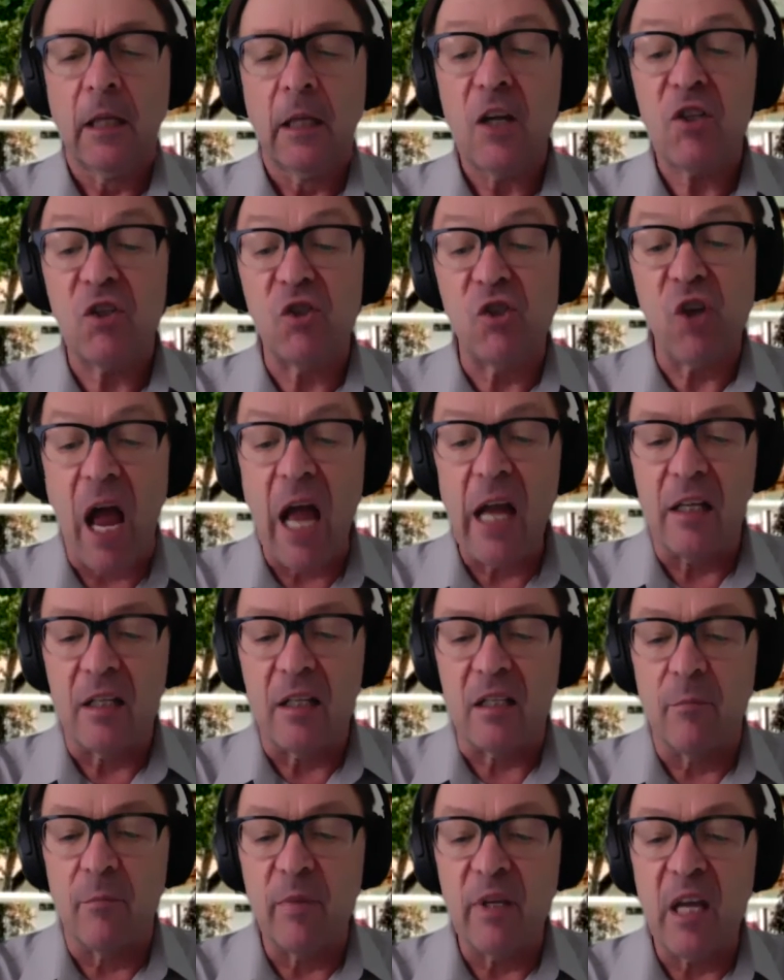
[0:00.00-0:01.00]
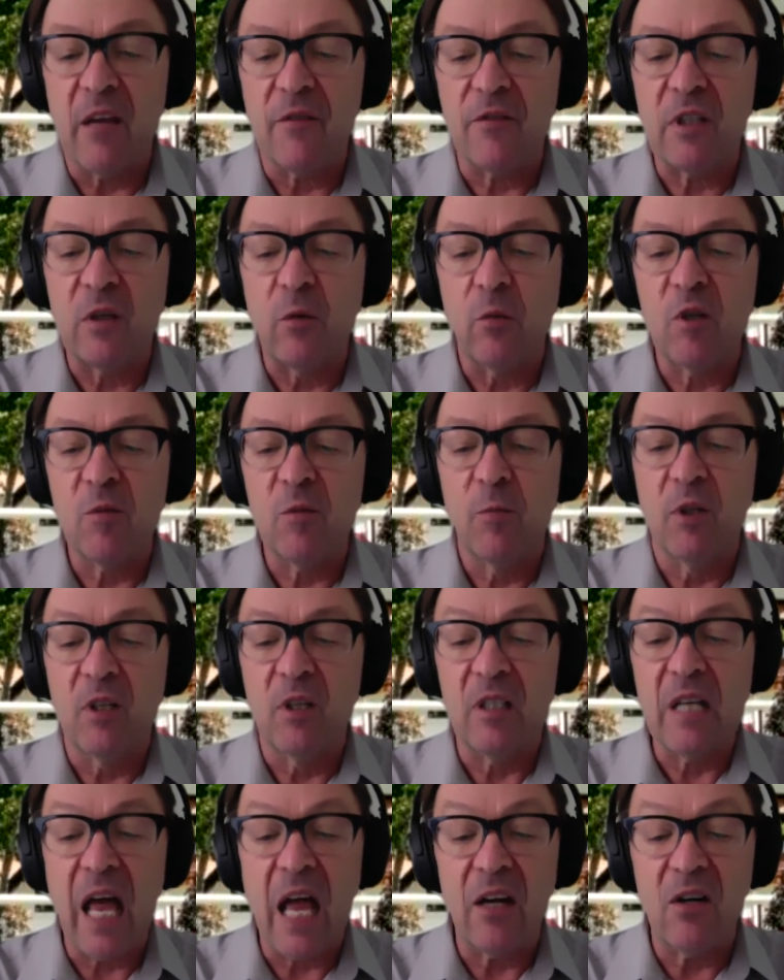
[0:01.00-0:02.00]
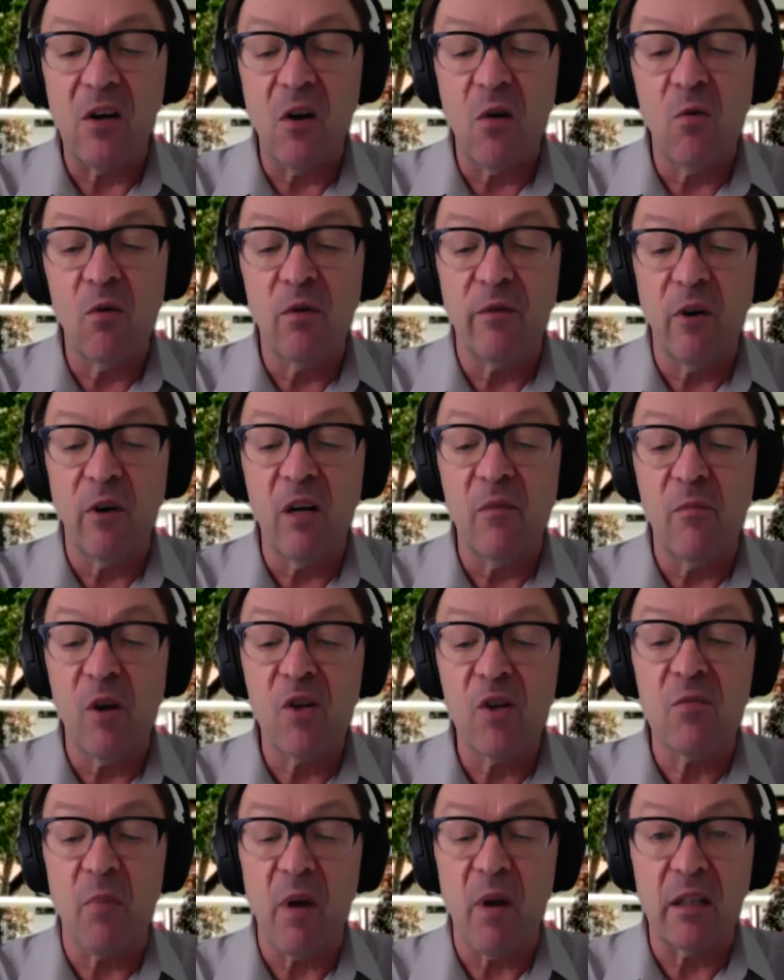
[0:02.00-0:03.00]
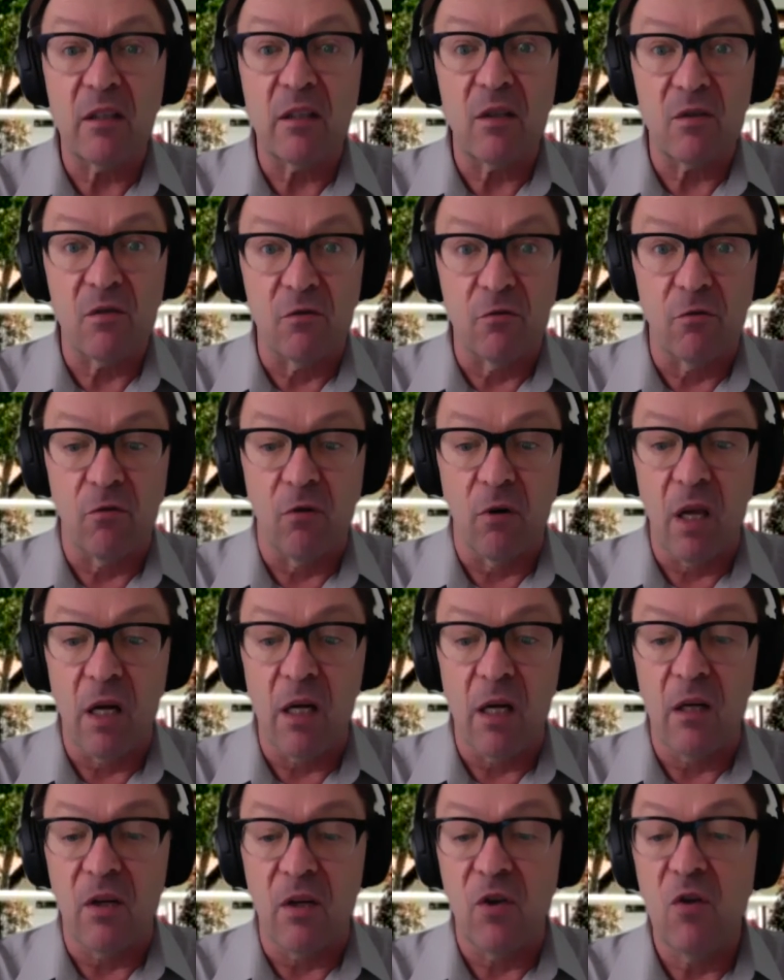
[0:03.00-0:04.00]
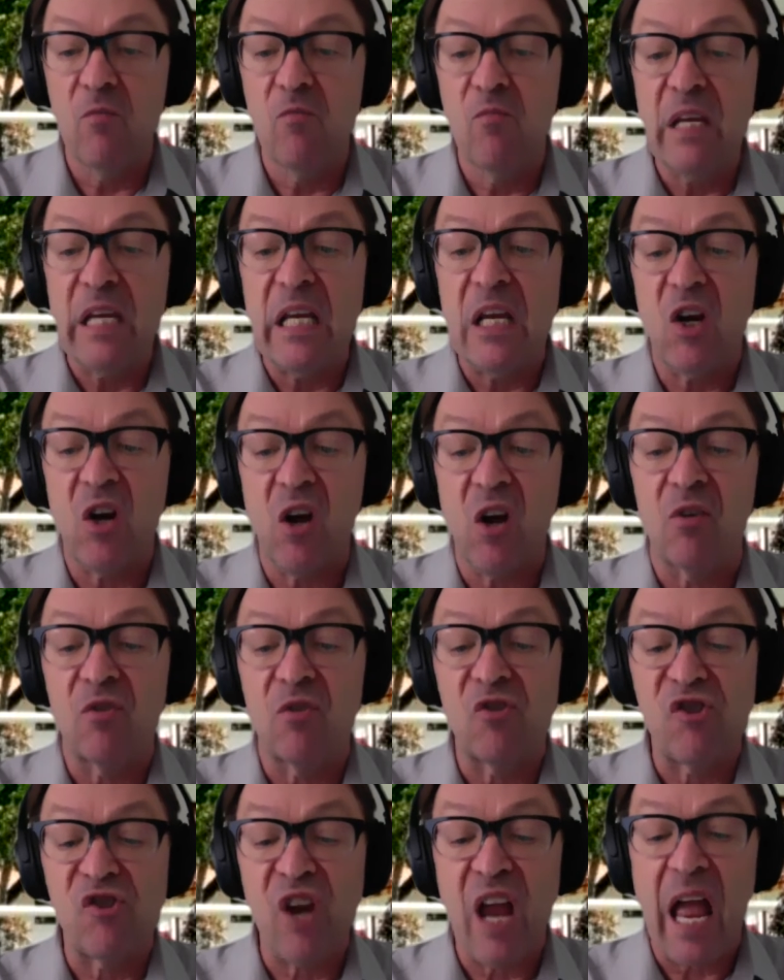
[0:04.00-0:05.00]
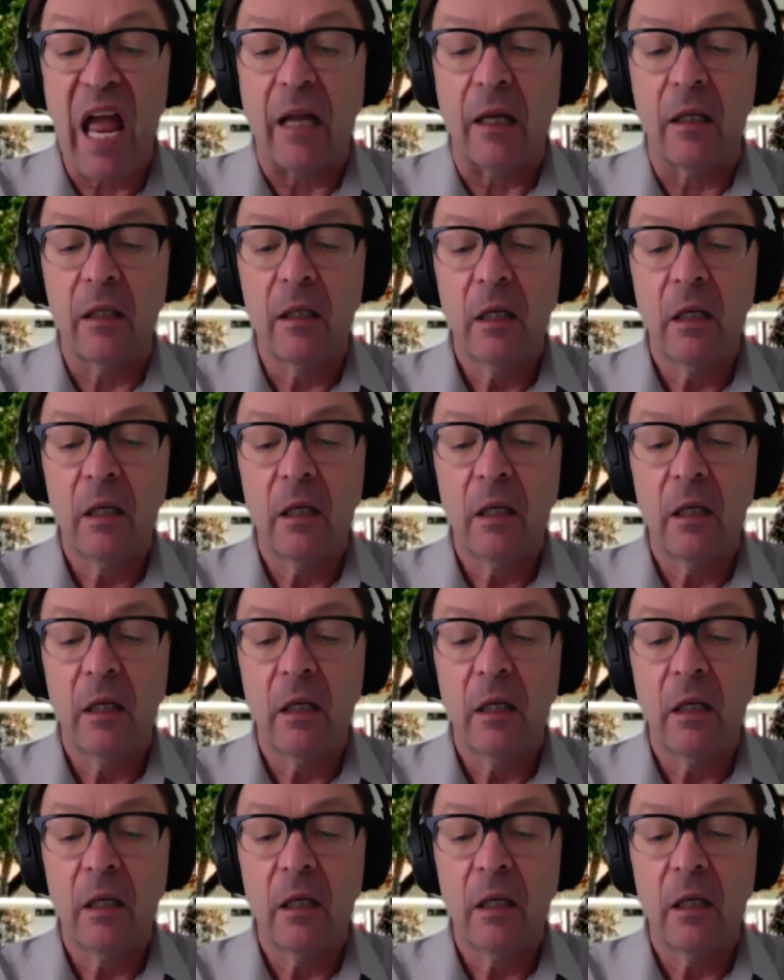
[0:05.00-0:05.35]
"Us giants," the BFC whispered, "is not knowing very much about this dreaded human being called Jack.